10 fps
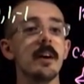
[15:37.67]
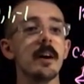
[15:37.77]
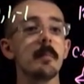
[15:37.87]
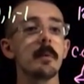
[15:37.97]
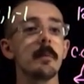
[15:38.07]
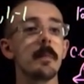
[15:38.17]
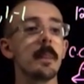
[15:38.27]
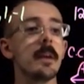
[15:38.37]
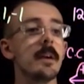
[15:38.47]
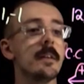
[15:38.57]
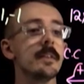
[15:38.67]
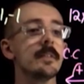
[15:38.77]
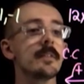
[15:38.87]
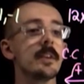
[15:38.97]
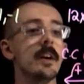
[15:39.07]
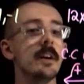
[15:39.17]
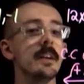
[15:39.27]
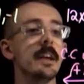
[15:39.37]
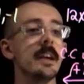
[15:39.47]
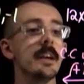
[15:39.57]
up. This is
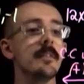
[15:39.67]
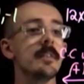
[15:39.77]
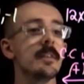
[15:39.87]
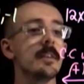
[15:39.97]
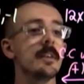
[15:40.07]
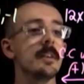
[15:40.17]
concave